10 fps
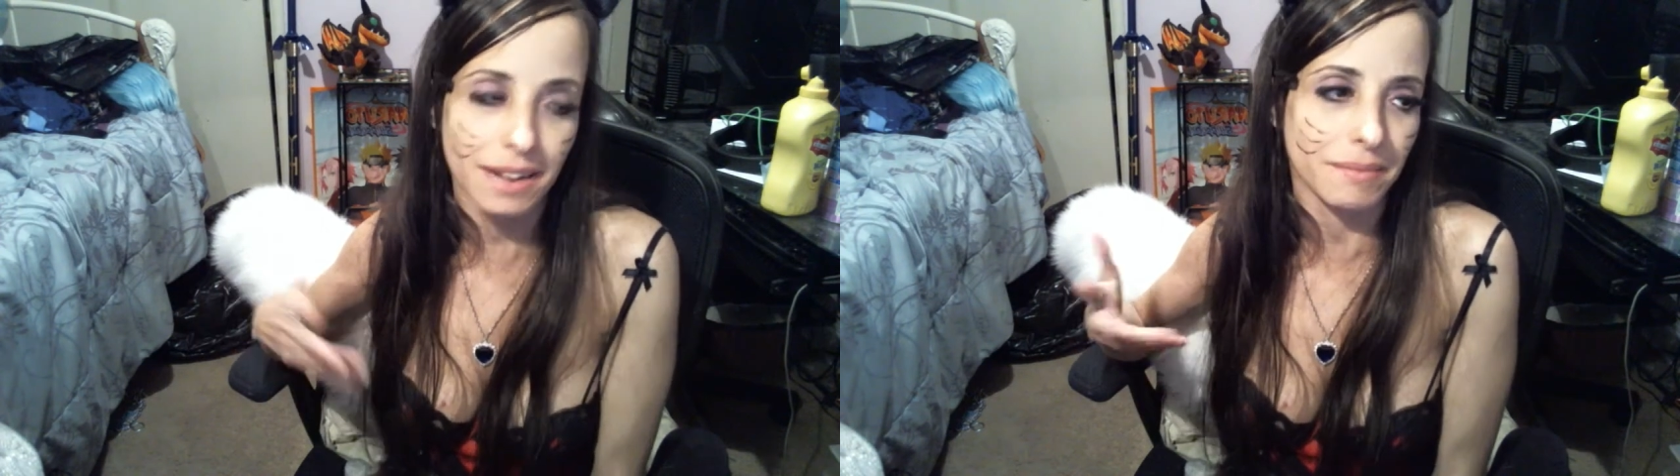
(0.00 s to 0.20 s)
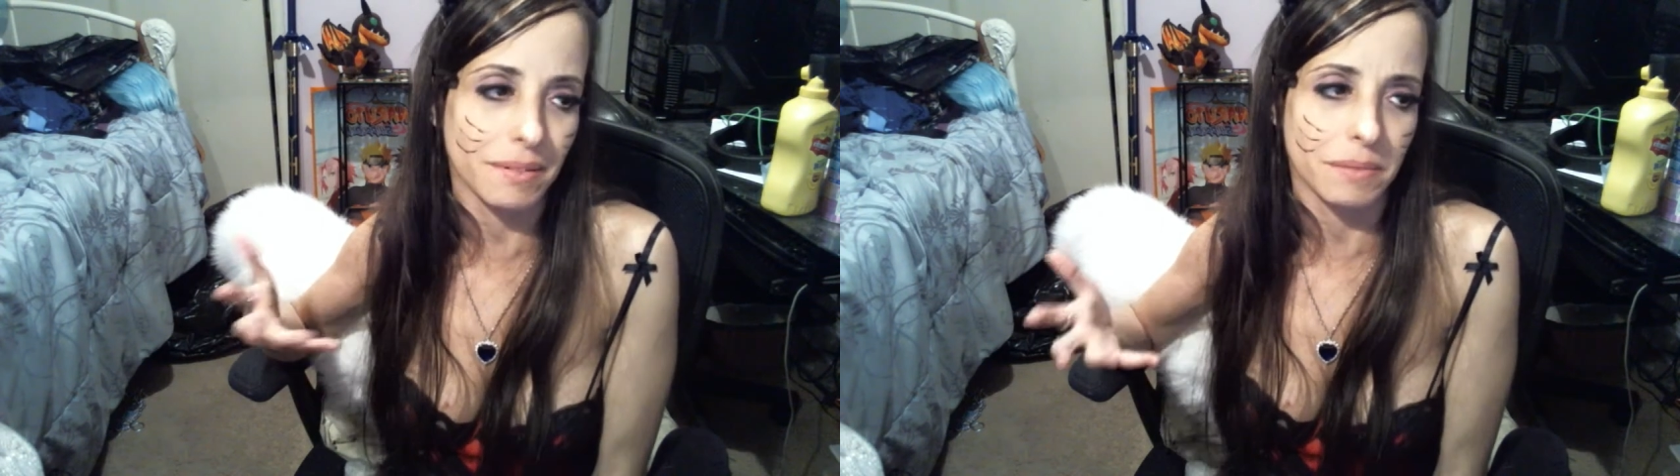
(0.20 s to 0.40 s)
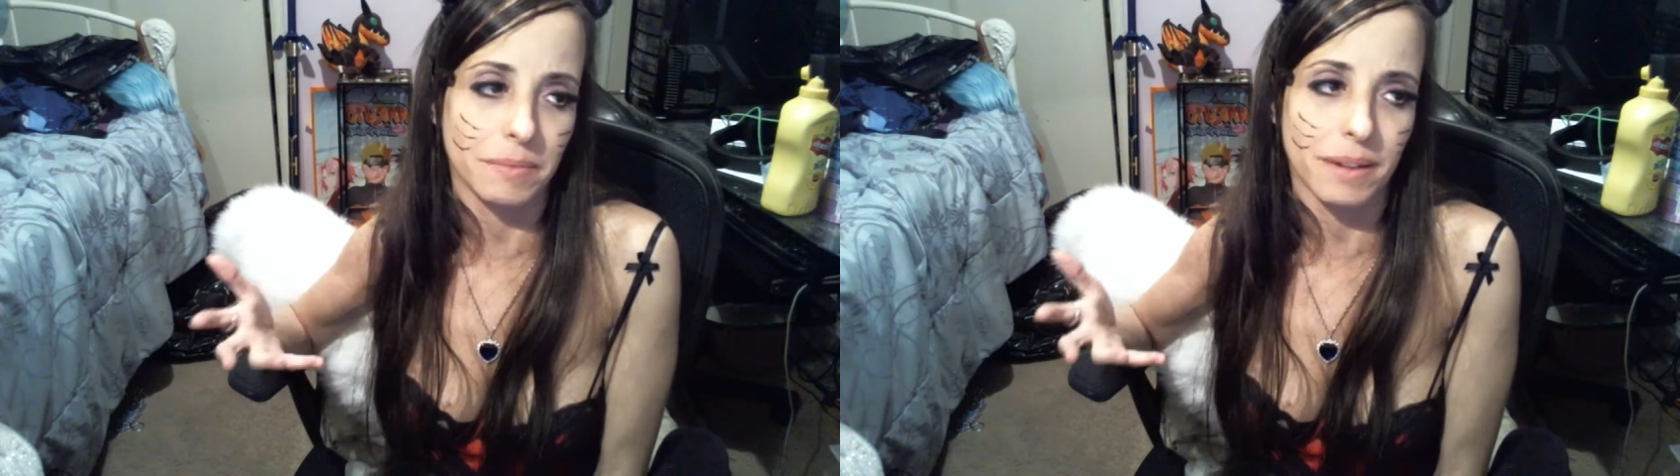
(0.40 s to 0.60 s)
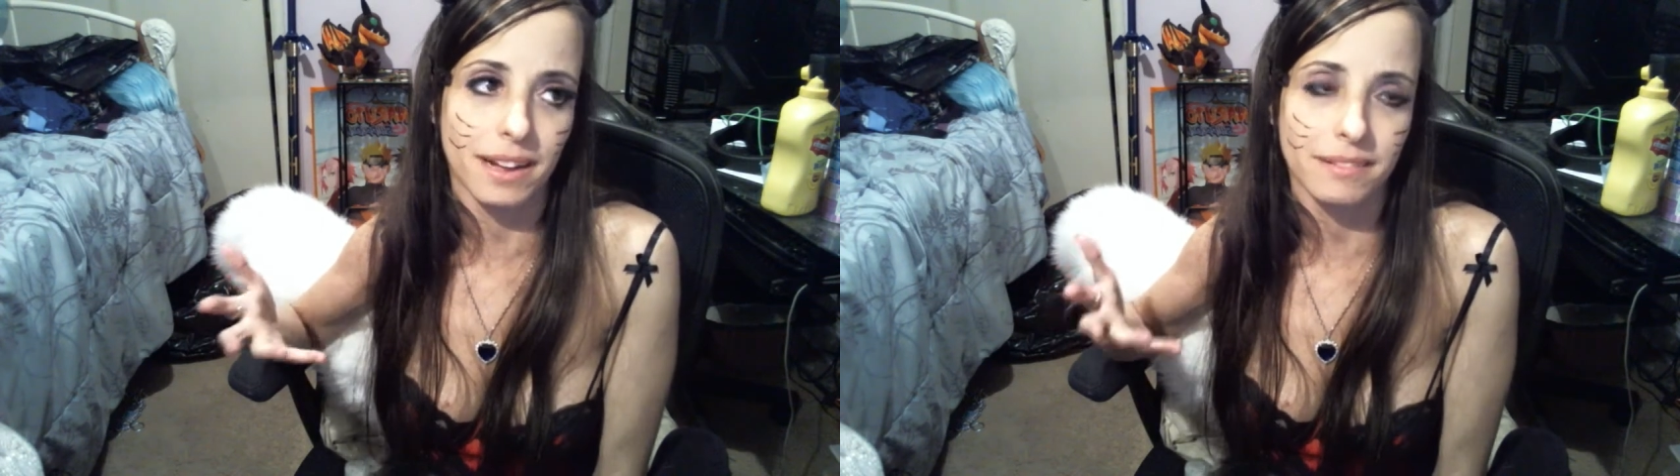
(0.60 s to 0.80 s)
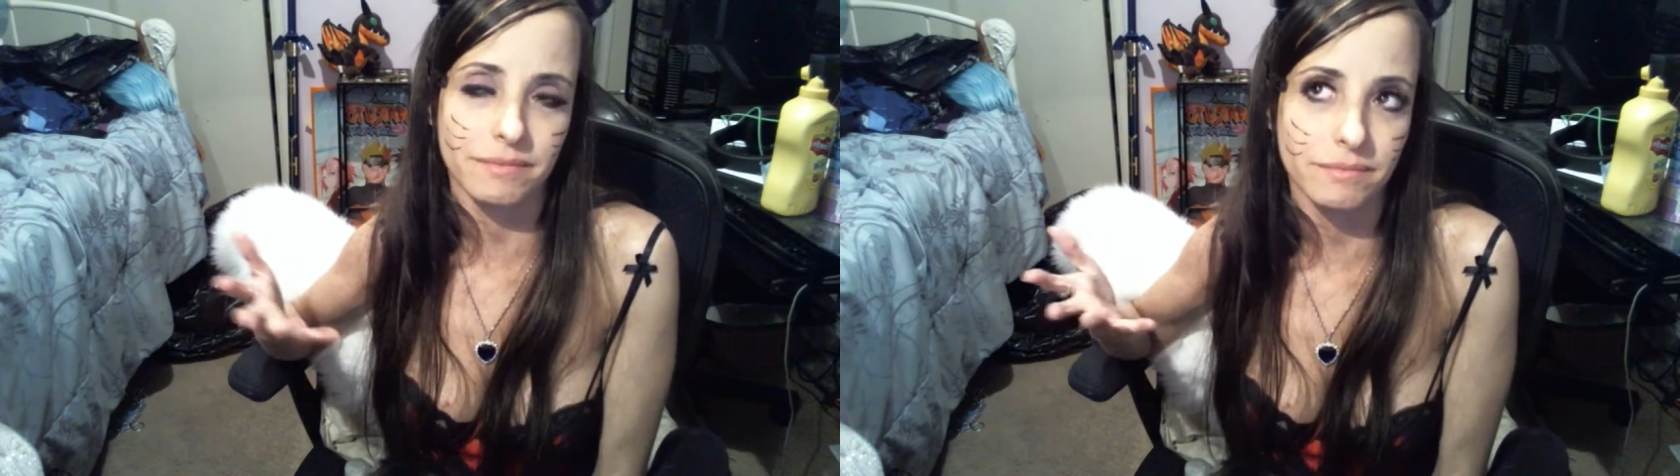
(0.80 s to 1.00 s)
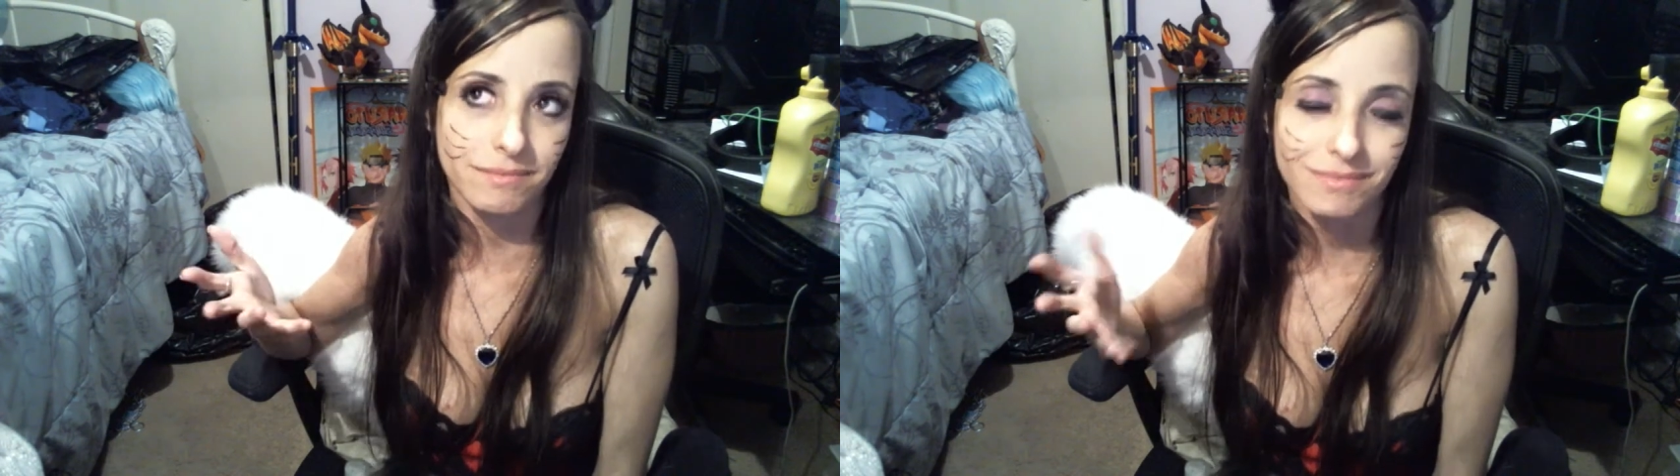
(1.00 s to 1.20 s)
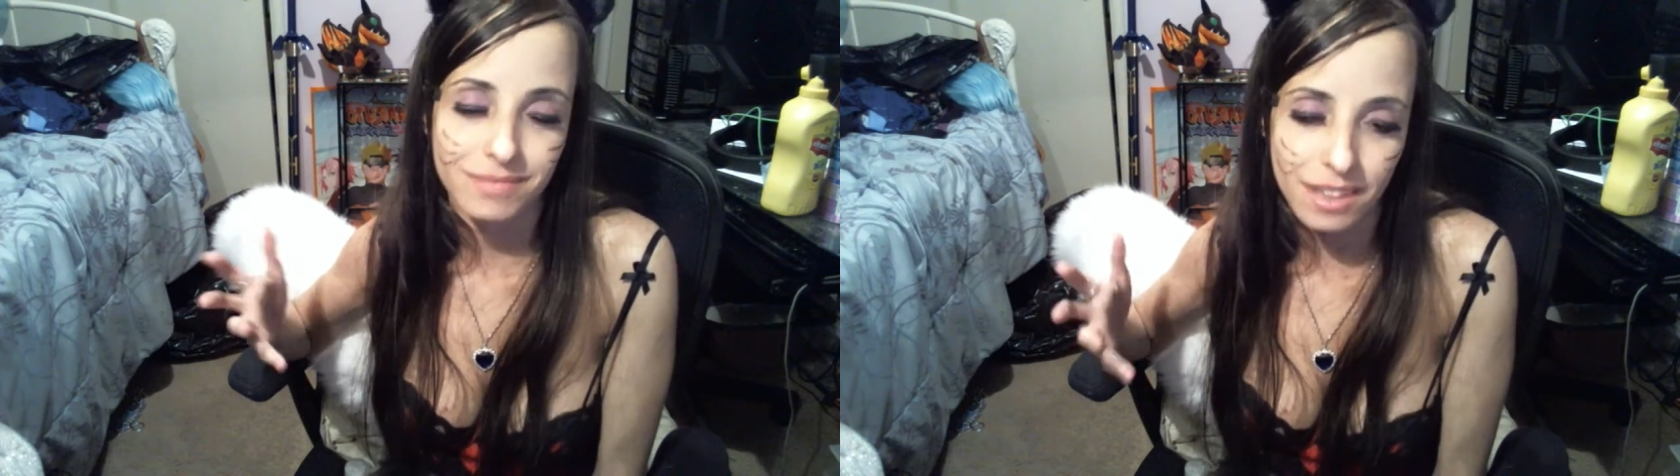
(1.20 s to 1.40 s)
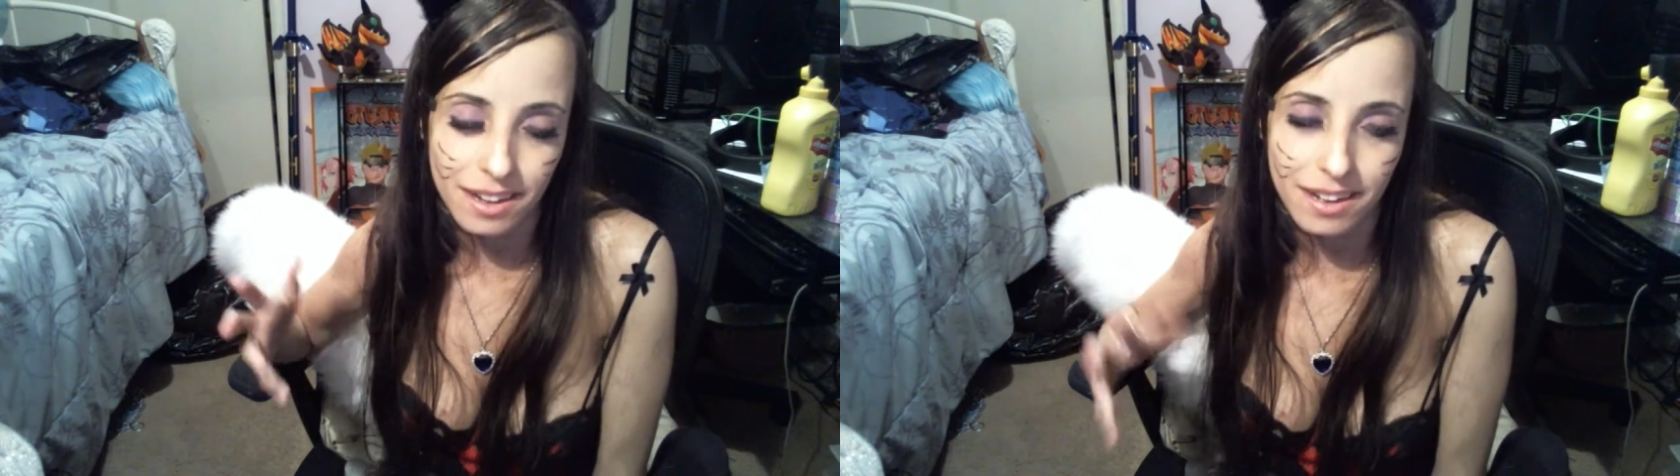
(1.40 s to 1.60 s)
I am coming back.
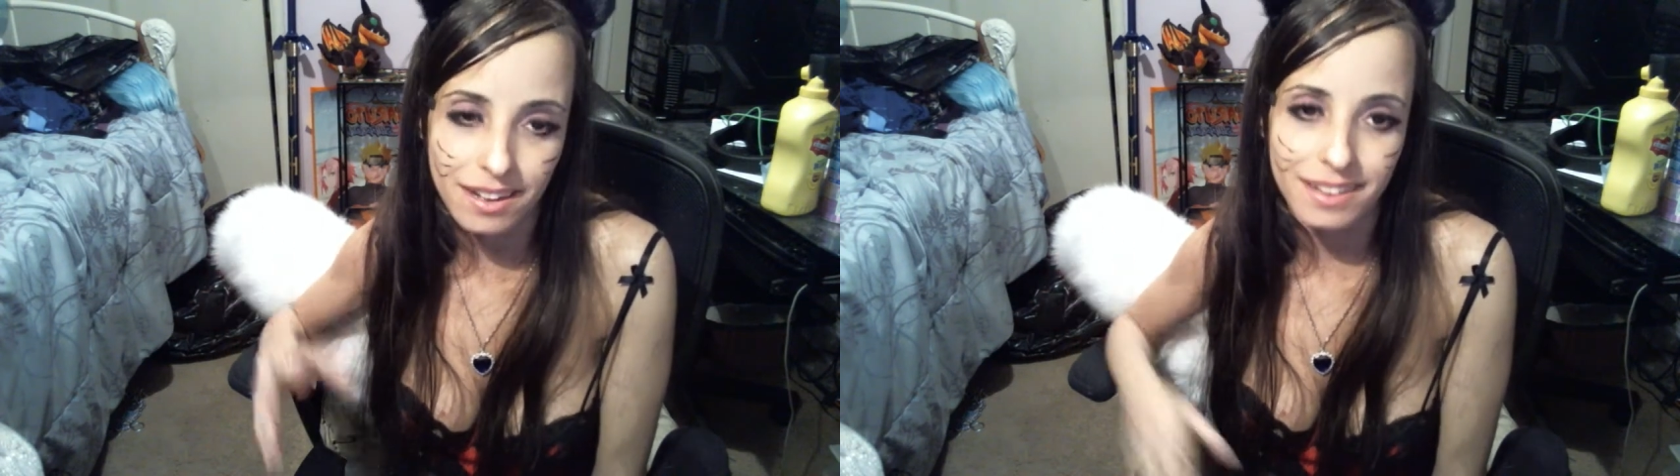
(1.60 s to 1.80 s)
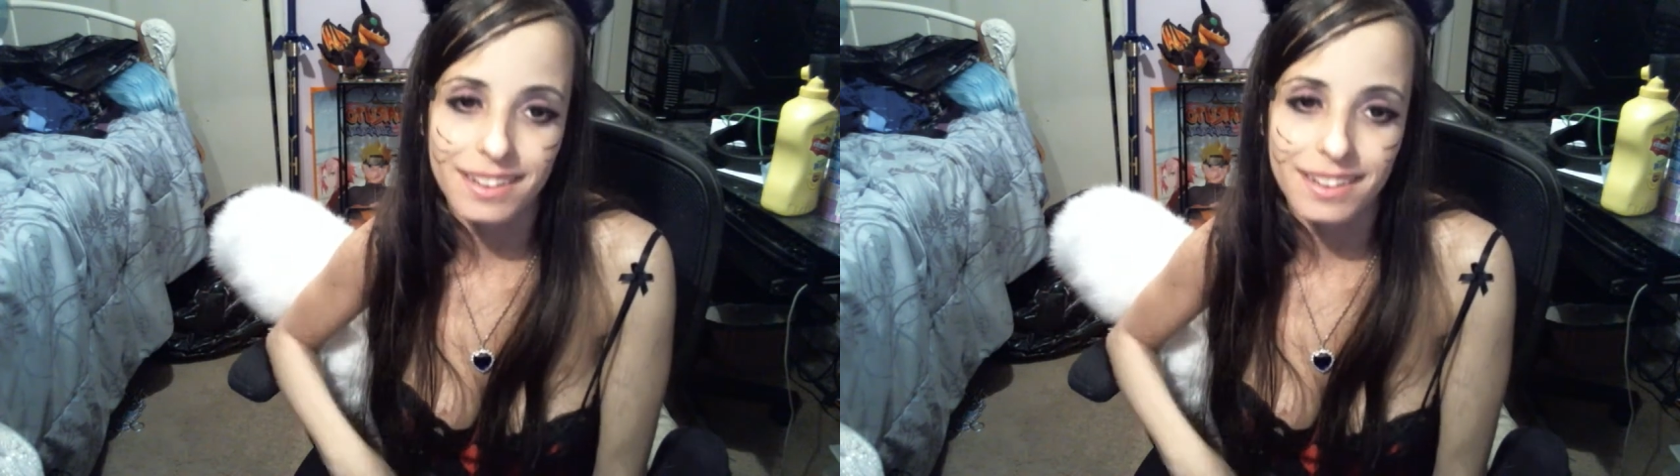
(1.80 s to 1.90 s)
Duh.